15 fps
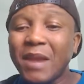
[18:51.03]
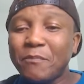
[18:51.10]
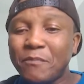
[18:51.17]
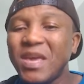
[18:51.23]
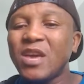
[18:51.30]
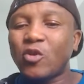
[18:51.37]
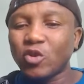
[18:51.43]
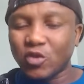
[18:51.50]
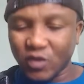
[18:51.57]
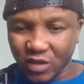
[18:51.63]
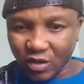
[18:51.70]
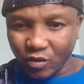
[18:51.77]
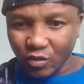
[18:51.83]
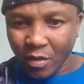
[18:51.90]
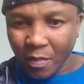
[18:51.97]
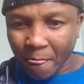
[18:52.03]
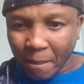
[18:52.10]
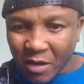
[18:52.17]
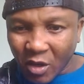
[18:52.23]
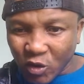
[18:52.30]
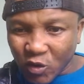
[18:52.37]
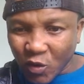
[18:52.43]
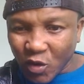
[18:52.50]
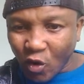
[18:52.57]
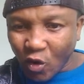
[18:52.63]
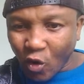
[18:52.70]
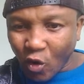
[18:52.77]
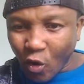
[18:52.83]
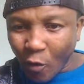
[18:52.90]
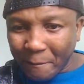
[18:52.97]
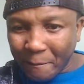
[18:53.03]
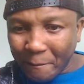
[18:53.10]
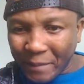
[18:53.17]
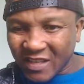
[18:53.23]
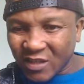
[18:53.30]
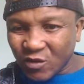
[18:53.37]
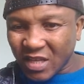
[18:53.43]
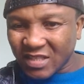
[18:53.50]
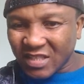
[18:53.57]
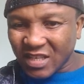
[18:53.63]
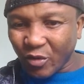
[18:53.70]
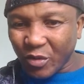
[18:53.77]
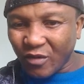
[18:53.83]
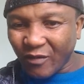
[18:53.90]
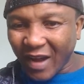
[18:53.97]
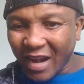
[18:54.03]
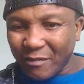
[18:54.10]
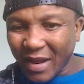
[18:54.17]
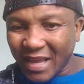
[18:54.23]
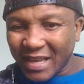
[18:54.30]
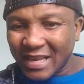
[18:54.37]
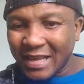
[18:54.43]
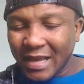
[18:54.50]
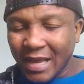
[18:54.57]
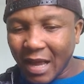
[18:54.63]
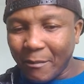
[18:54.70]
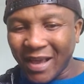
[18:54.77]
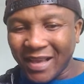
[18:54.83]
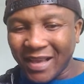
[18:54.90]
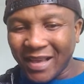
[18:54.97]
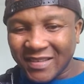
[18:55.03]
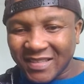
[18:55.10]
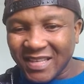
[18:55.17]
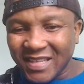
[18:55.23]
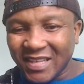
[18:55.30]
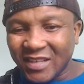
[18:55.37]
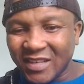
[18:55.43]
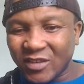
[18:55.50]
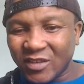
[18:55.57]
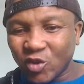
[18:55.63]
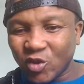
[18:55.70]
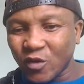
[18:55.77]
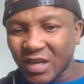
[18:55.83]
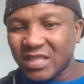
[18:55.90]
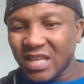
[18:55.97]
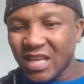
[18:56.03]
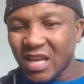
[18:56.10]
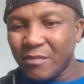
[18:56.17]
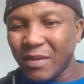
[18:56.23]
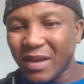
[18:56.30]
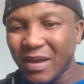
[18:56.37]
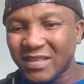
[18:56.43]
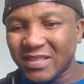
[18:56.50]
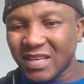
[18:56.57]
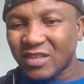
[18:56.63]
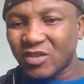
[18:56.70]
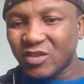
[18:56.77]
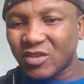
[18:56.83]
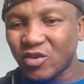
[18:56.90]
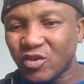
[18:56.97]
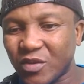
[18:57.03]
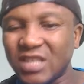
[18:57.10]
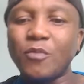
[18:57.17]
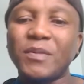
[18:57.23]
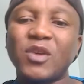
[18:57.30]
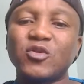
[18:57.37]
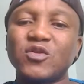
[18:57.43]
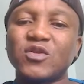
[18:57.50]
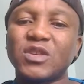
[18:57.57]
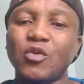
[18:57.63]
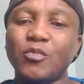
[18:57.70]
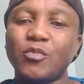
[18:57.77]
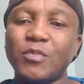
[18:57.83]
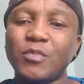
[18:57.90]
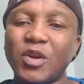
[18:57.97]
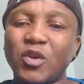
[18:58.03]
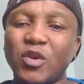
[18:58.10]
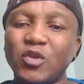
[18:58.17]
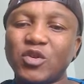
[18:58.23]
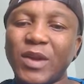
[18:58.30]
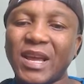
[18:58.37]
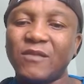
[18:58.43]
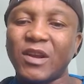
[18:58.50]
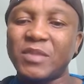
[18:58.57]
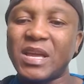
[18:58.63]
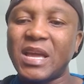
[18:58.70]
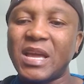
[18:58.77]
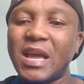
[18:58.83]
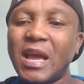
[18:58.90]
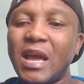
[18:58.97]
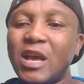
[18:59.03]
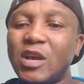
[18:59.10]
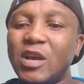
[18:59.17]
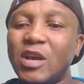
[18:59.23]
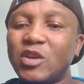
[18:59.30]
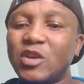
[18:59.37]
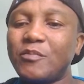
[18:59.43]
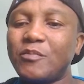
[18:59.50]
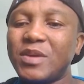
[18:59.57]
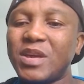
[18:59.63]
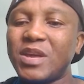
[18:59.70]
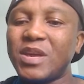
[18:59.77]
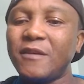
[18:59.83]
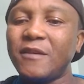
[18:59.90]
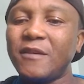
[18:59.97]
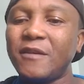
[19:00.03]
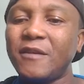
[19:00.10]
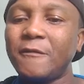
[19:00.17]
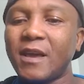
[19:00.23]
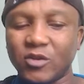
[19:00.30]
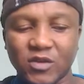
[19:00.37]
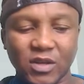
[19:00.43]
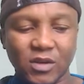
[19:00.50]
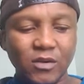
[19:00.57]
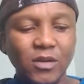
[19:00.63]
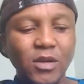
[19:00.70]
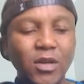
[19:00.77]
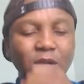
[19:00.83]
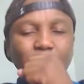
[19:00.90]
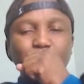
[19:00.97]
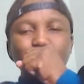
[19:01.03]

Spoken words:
And b equal to 0. Because when you compare this with the 0, when you divide by 6 cos of 3t, by 6 cos 3t is going to be equal to 0, because you want to get the value of b. So b equal to 0.